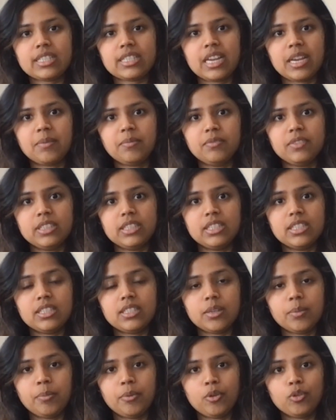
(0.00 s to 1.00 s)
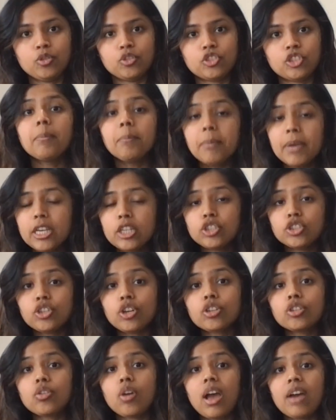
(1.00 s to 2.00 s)
time with this approach. Make
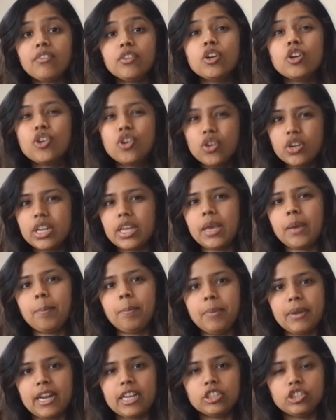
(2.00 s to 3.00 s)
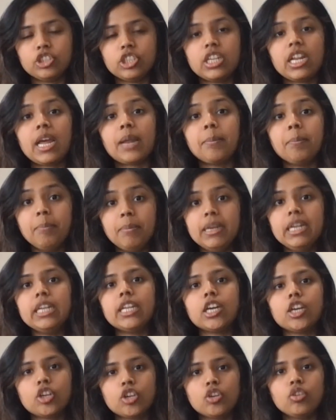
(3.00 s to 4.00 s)
sure to have a good impression and build
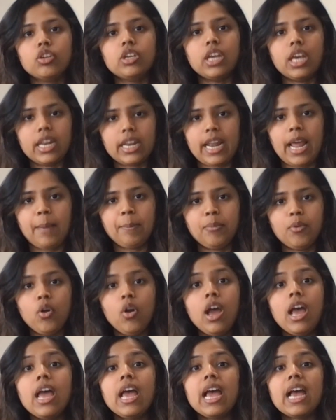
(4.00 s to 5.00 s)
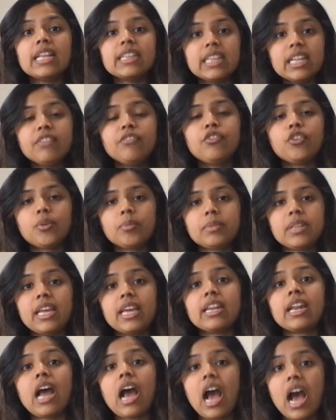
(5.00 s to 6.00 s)
a good rapport, and then from
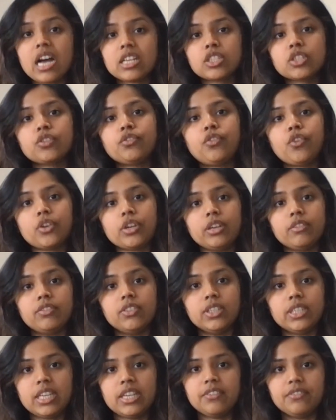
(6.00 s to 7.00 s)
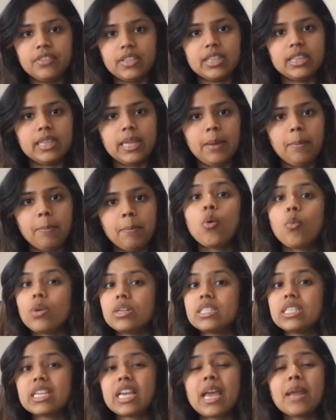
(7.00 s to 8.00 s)
there, ask for working with them.
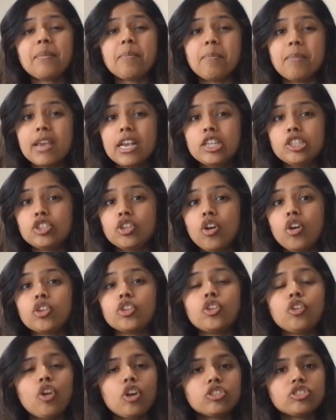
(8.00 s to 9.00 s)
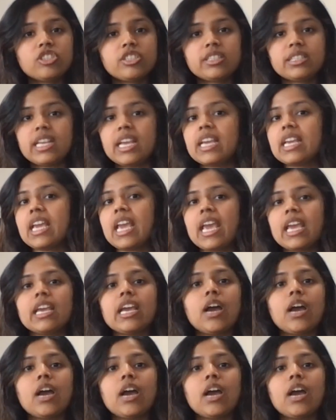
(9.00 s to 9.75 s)
Once again, make sure you're not just saying, hey,